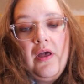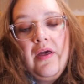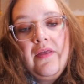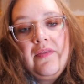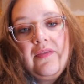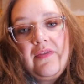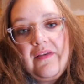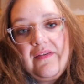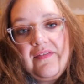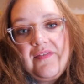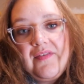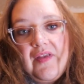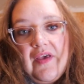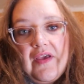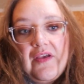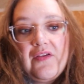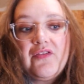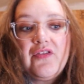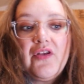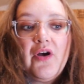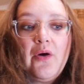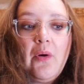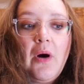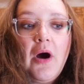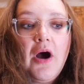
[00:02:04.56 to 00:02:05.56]
this thing.
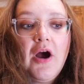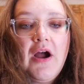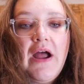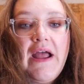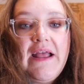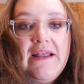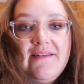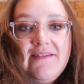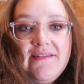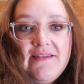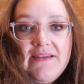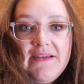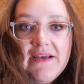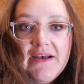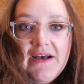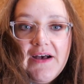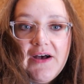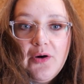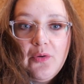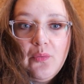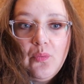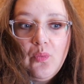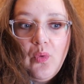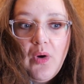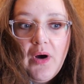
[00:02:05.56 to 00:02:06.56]
So our
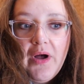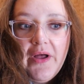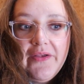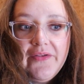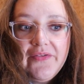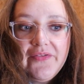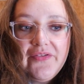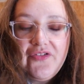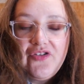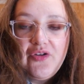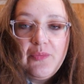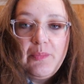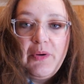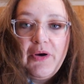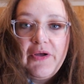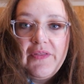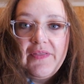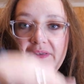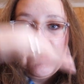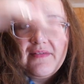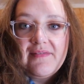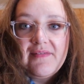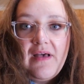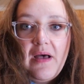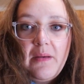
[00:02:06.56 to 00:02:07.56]
idea was to put
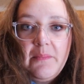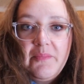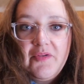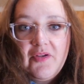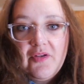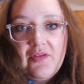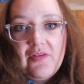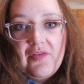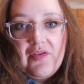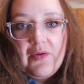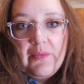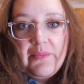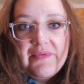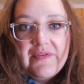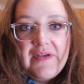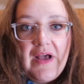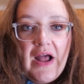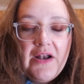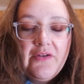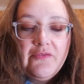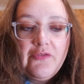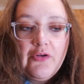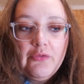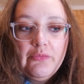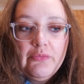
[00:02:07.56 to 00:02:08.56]
this up so that there was
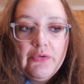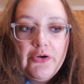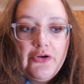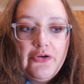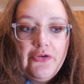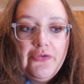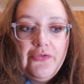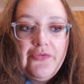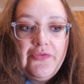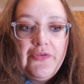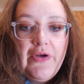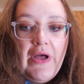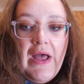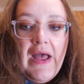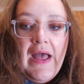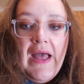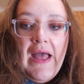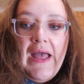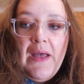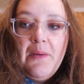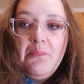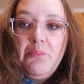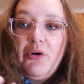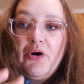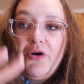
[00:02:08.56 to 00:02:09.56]
kind of a roof,
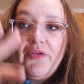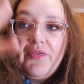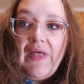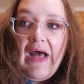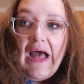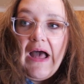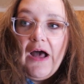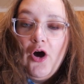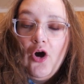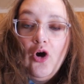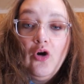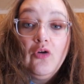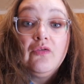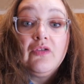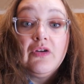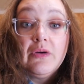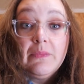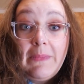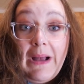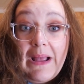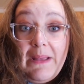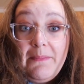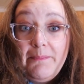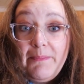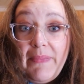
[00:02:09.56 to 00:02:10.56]
put that over
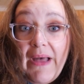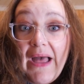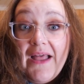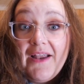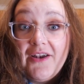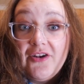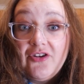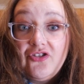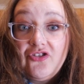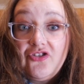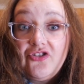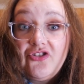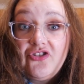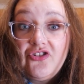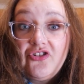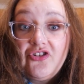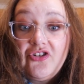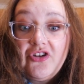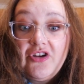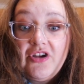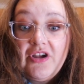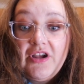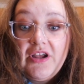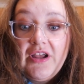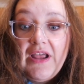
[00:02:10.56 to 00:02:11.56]
my
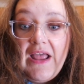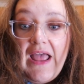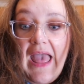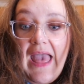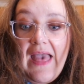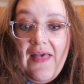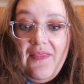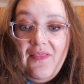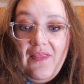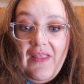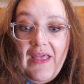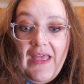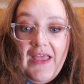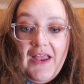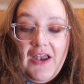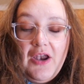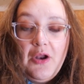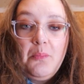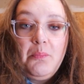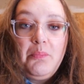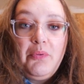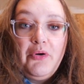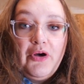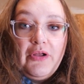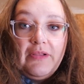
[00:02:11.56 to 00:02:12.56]
bench, and
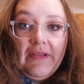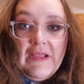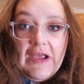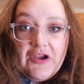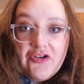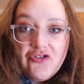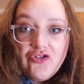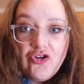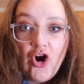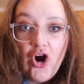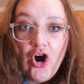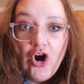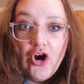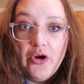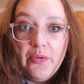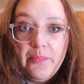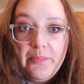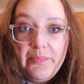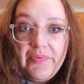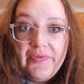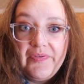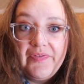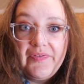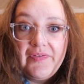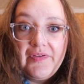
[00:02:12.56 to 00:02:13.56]
then put like
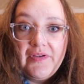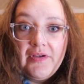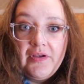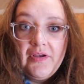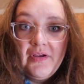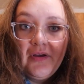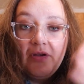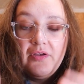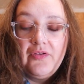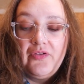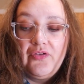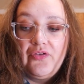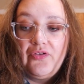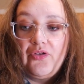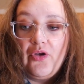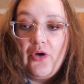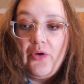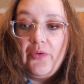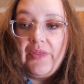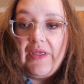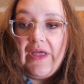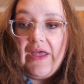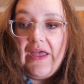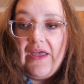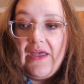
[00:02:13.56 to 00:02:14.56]
tarps
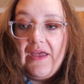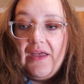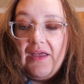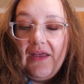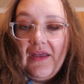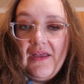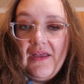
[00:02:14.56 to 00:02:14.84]
so that